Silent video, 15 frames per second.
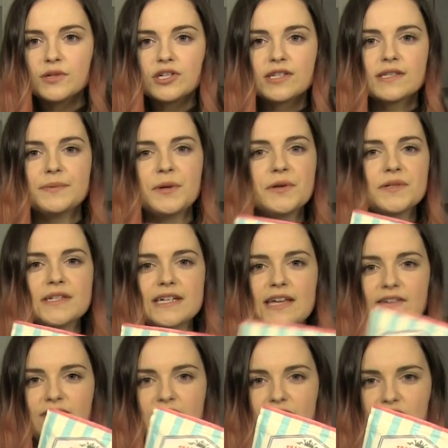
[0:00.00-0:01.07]
which is supposed to
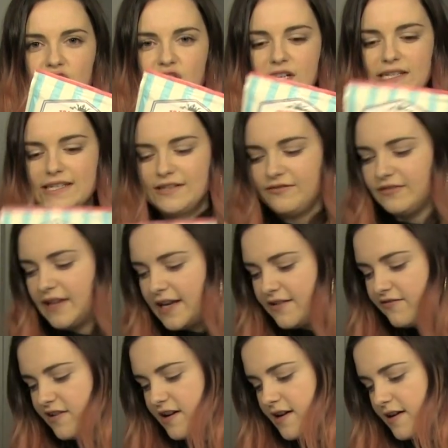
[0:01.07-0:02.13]
give it a cheesy
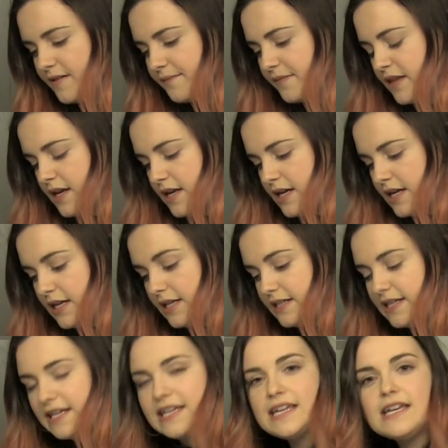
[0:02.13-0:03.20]
flavor,
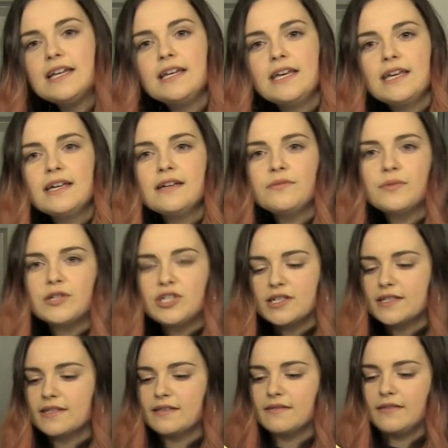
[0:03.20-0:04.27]
tahini, which
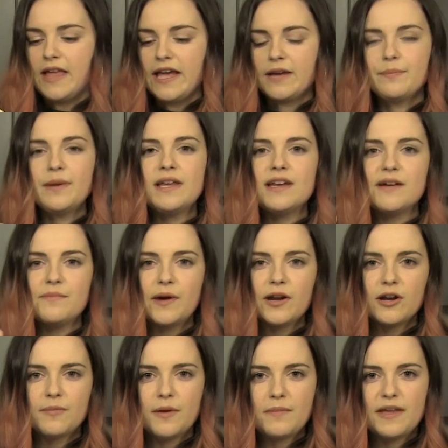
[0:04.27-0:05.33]
is like peanut
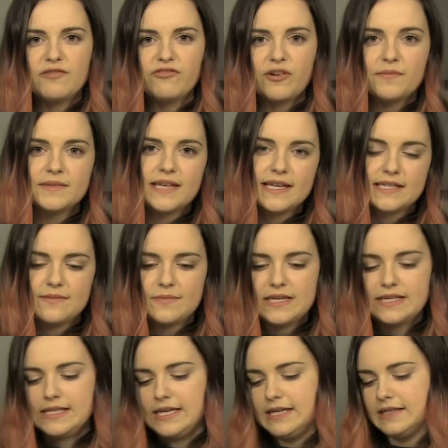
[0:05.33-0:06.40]
butter but made from sesame
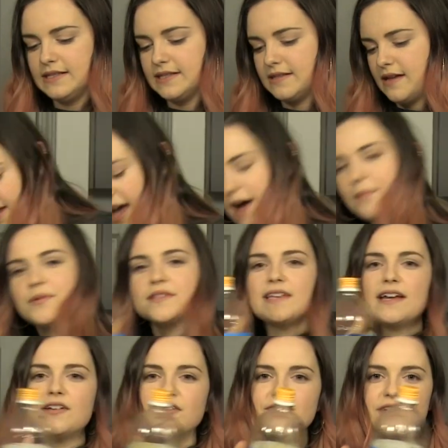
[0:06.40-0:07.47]
seeds, apple
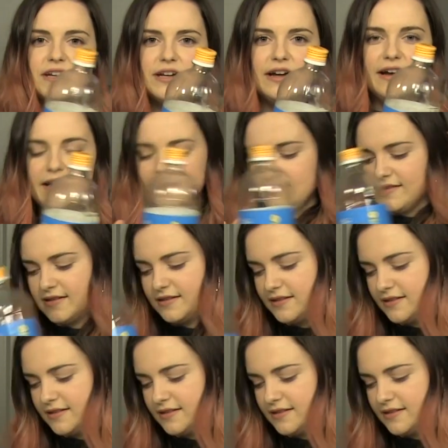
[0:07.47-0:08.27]
cider vinegar,